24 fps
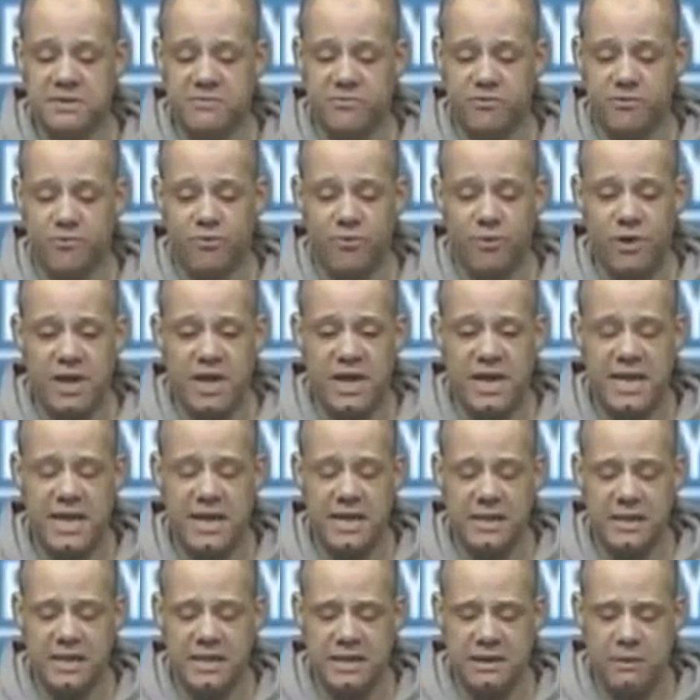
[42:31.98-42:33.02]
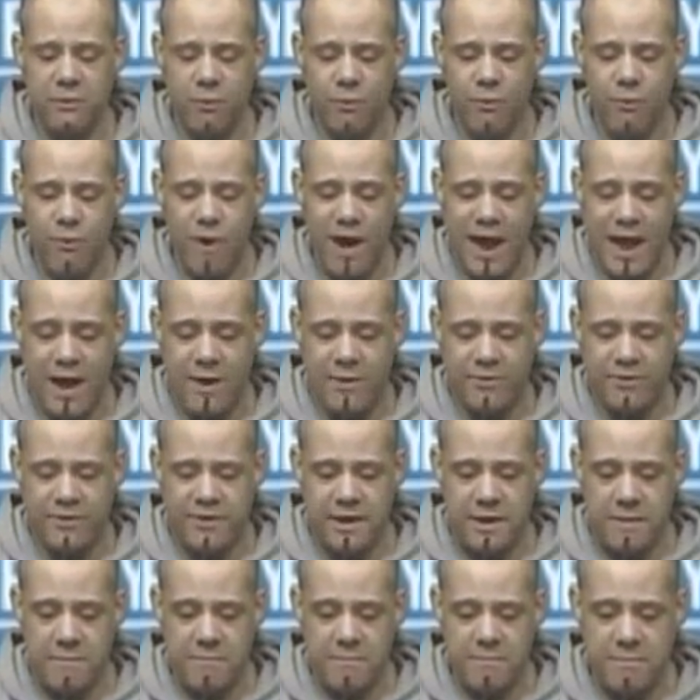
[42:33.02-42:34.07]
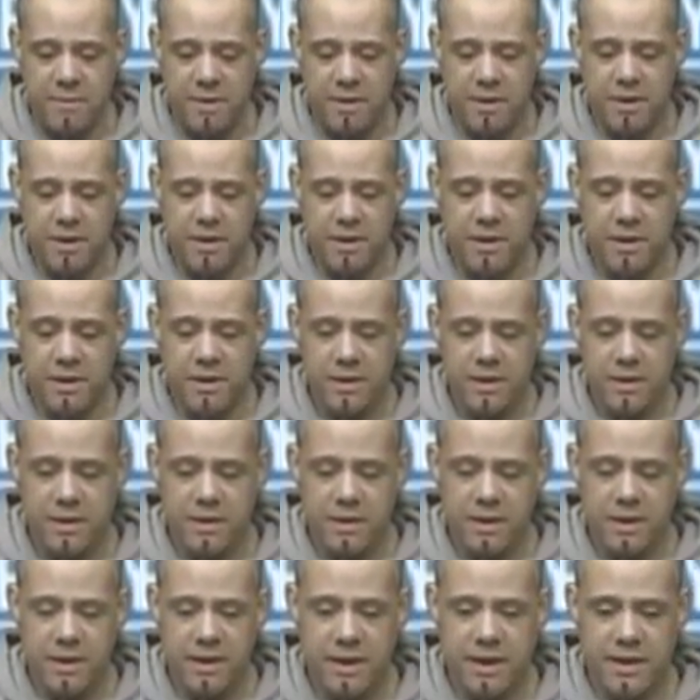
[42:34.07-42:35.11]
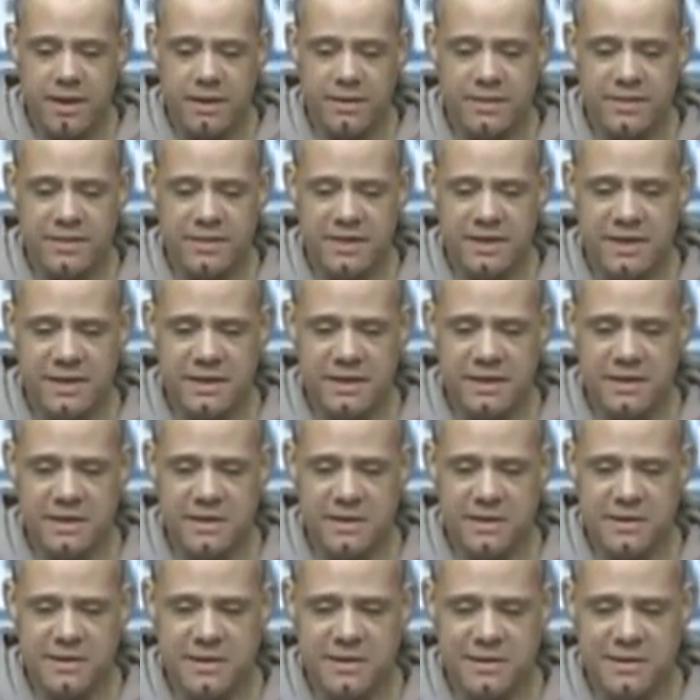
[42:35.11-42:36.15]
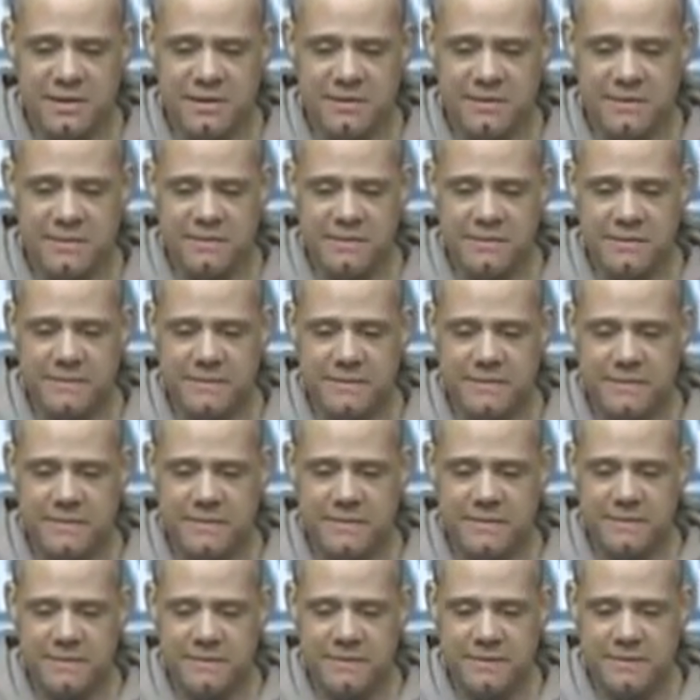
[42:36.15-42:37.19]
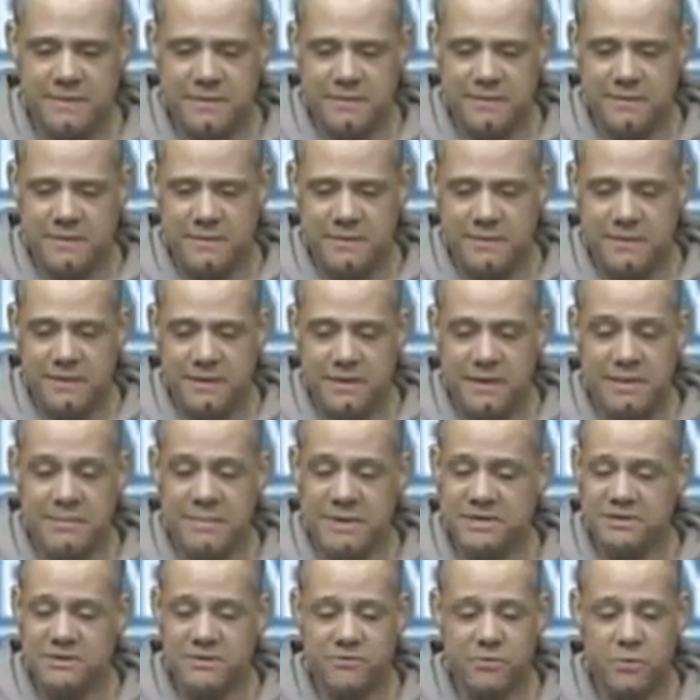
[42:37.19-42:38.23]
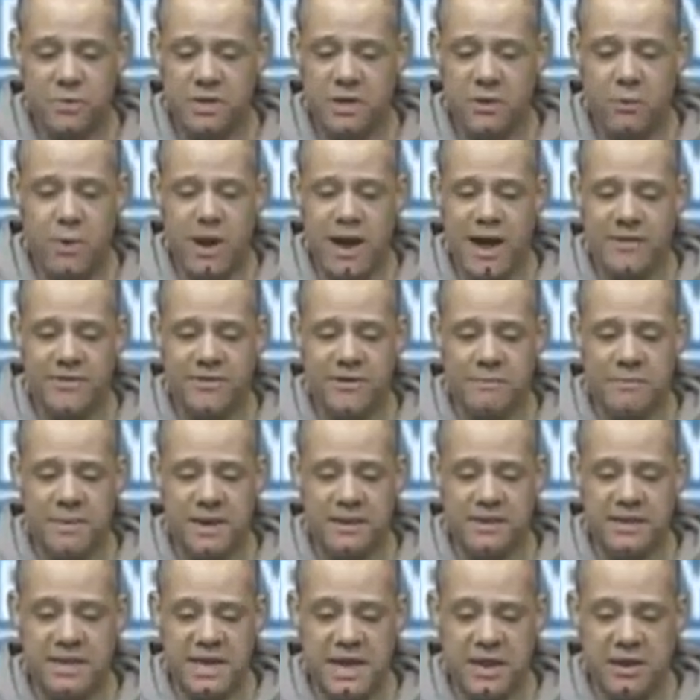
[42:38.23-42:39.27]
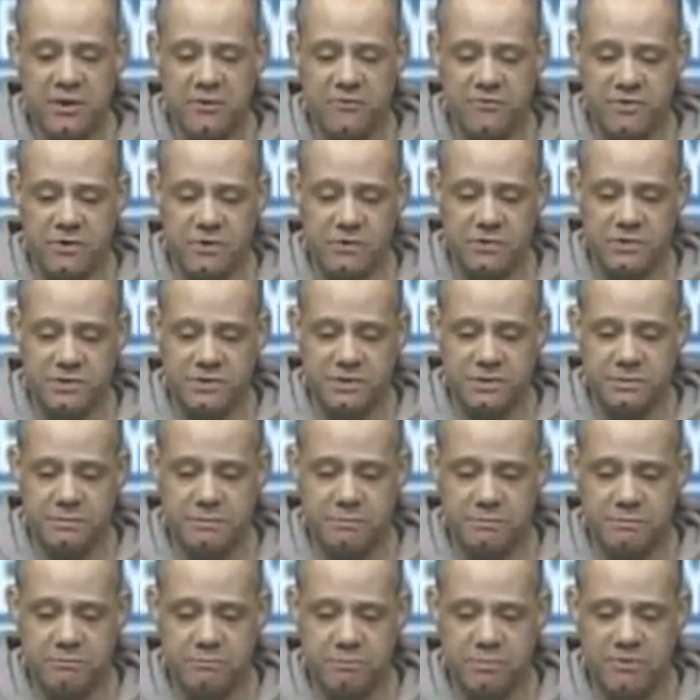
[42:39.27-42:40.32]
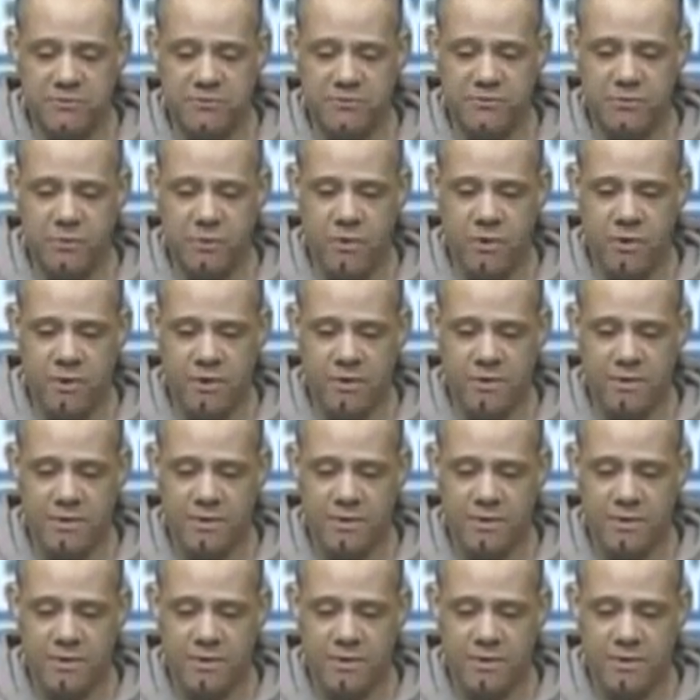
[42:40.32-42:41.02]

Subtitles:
really wowed them in the he must have really wowed them in the interviews before